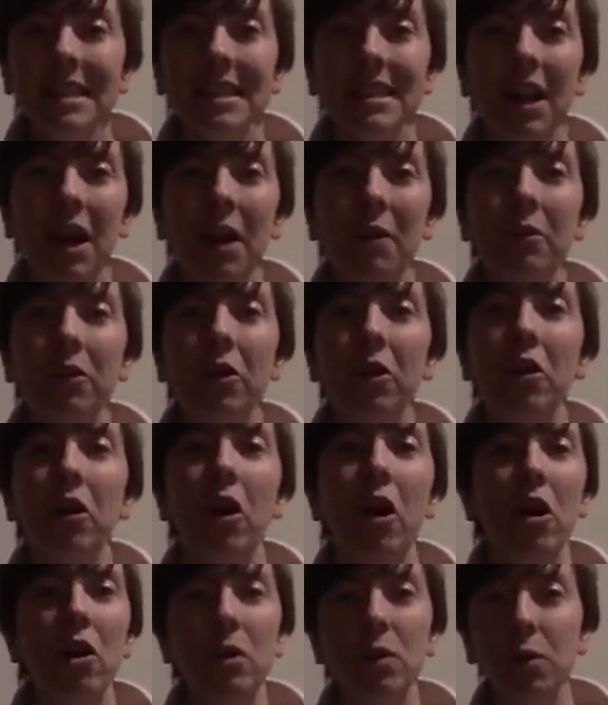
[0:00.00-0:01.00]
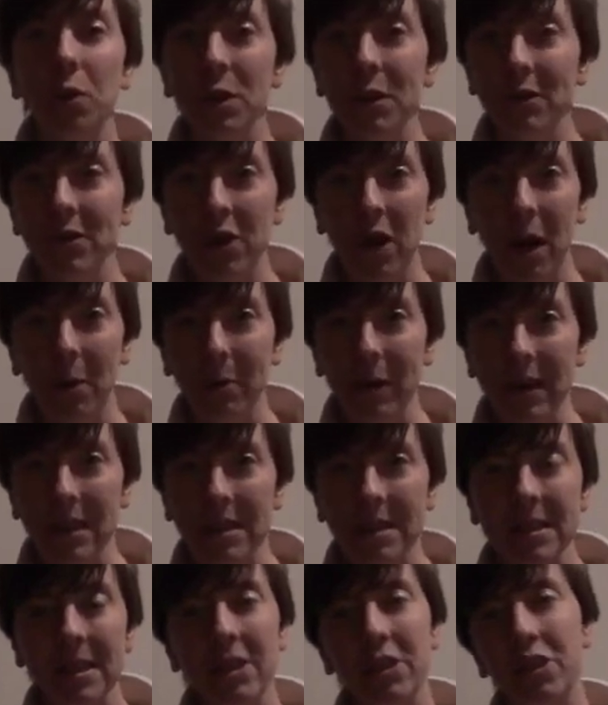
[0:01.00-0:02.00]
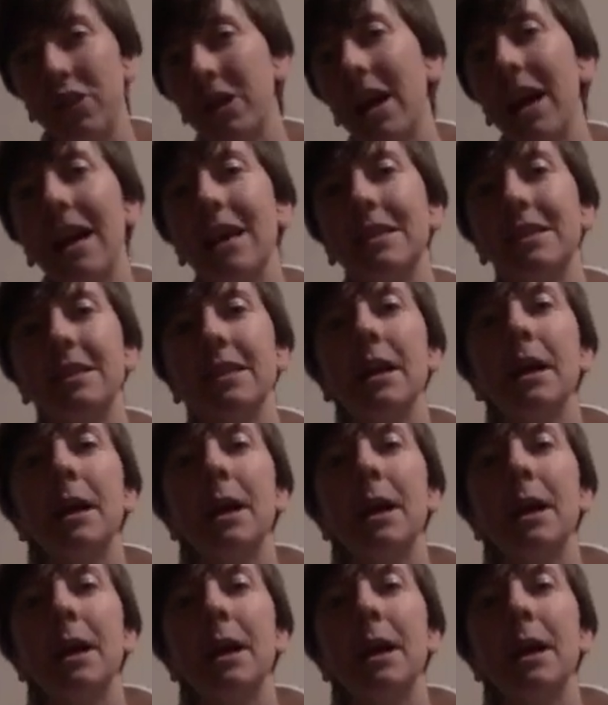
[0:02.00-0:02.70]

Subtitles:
cover all sorts of topics, such as